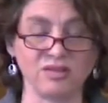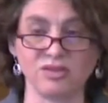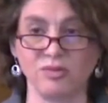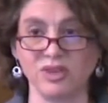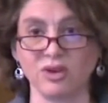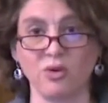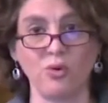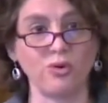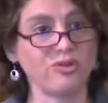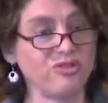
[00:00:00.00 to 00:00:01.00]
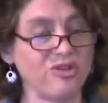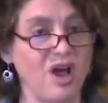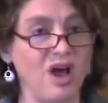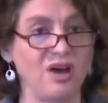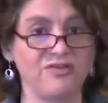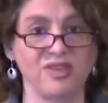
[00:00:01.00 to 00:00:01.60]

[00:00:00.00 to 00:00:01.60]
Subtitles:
So in the course of